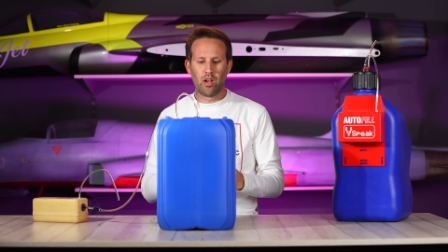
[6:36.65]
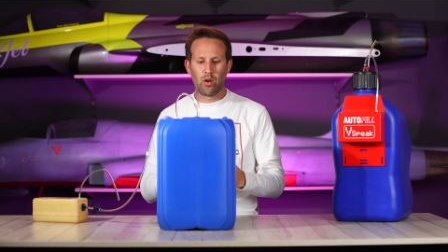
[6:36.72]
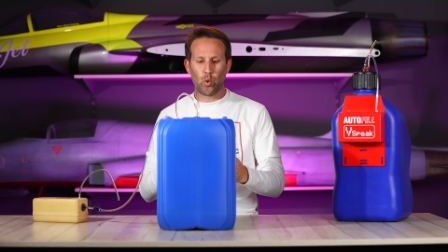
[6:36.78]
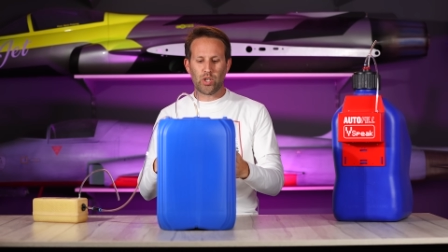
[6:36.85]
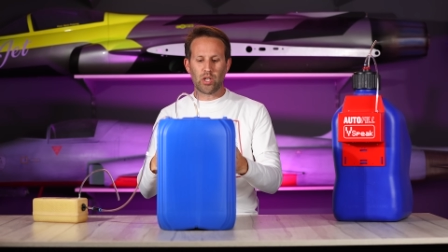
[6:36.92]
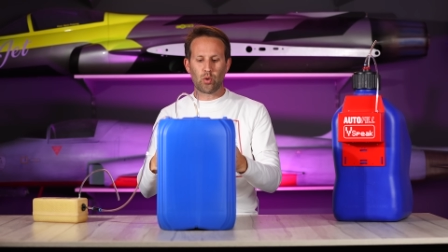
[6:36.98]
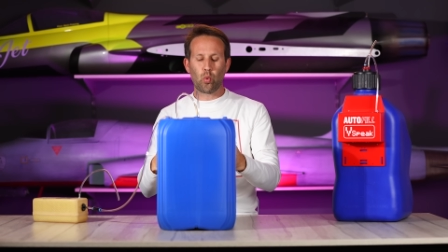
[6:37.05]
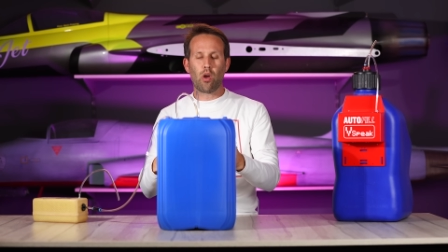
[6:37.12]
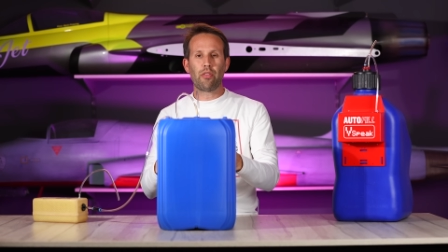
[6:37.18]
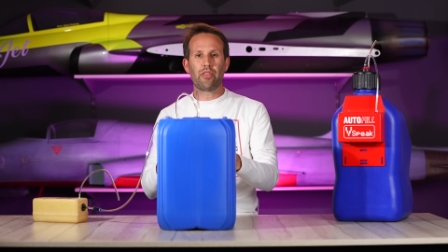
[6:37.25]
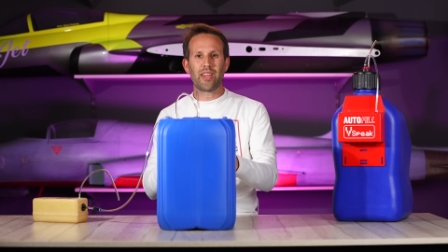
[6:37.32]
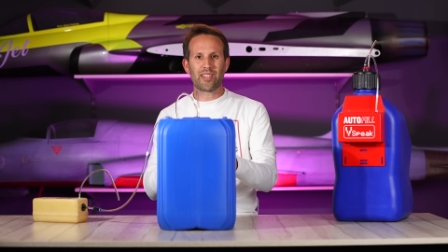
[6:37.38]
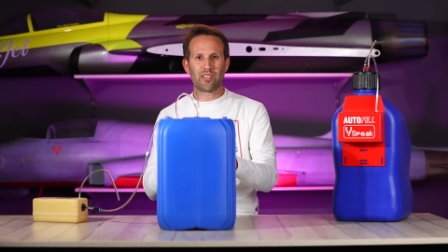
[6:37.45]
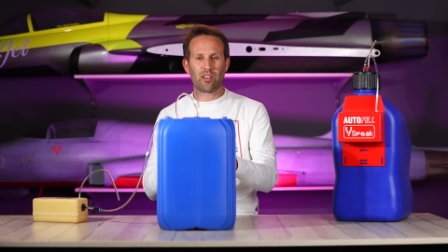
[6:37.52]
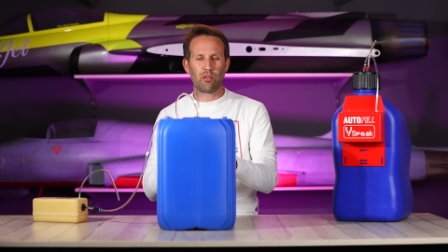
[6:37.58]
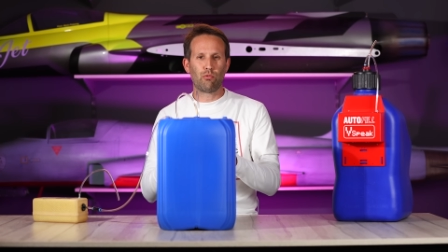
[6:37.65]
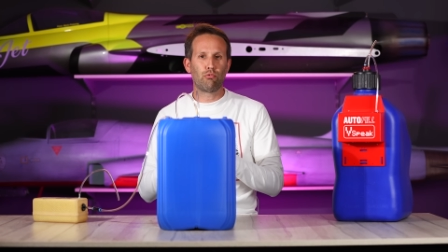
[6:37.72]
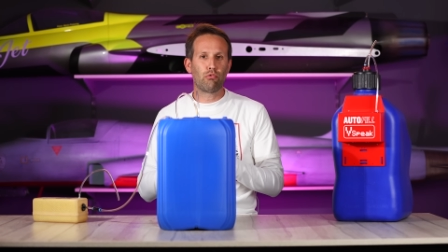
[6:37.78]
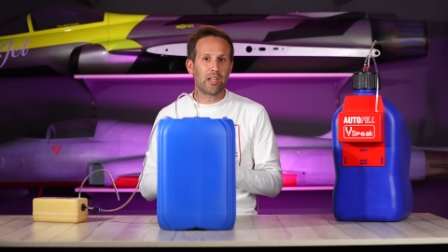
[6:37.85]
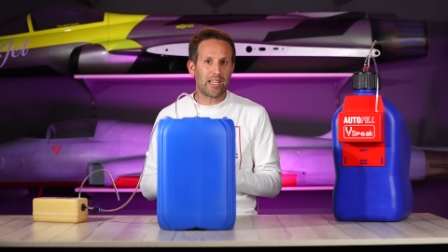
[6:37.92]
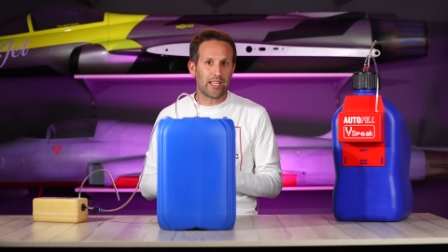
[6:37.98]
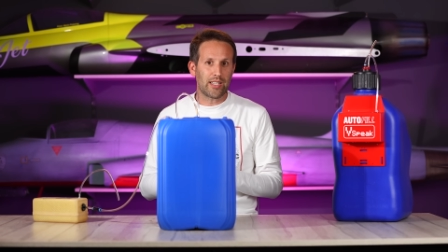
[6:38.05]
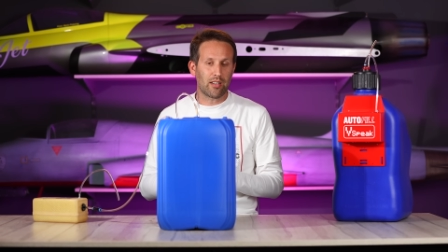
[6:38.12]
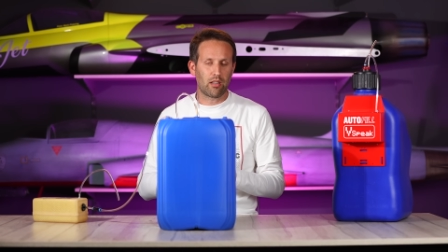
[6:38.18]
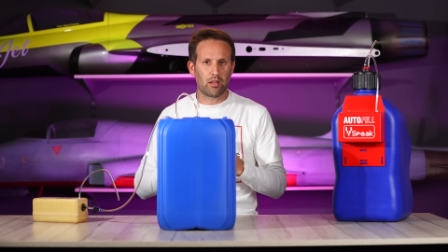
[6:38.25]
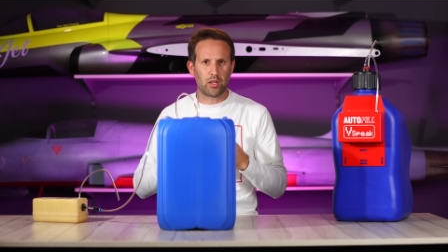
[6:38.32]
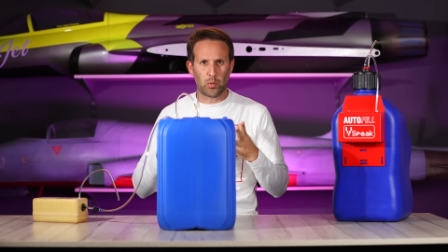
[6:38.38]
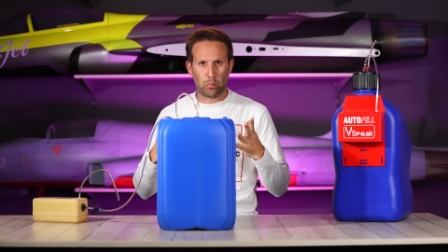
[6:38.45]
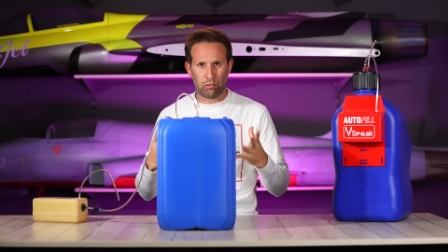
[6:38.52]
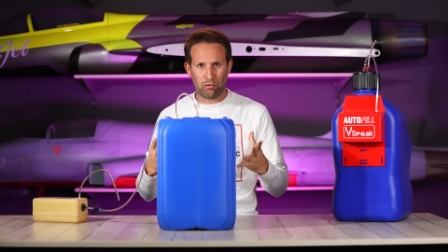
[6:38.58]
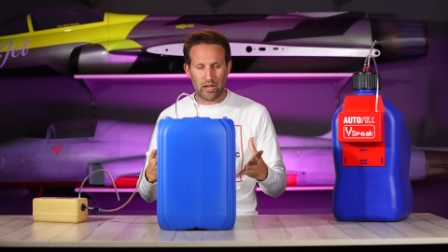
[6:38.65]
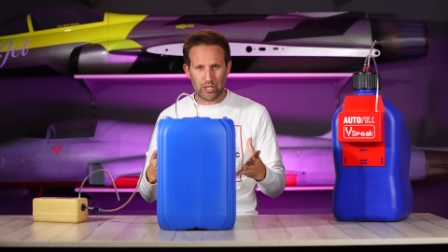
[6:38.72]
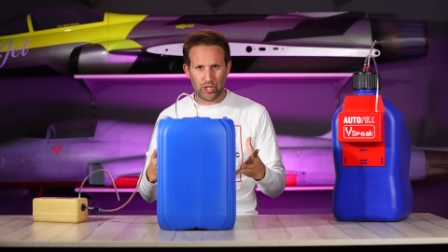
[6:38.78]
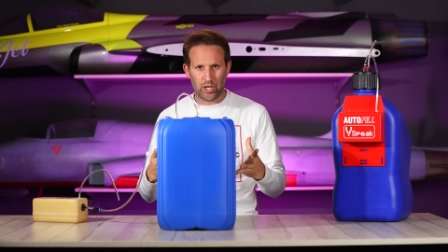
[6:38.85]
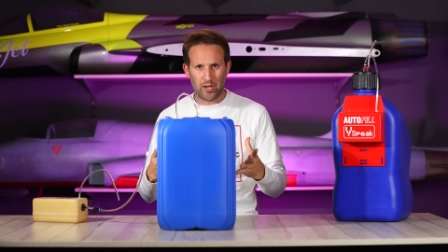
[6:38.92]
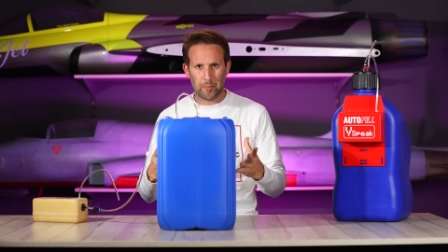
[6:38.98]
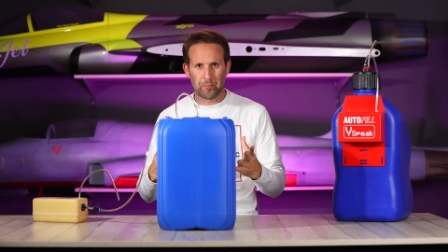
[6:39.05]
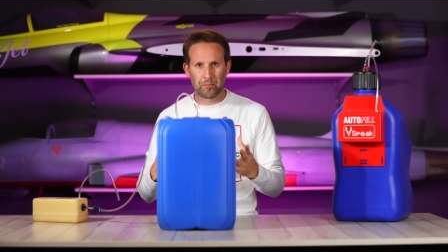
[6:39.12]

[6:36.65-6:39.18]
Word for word: which is what this can read, the pressure.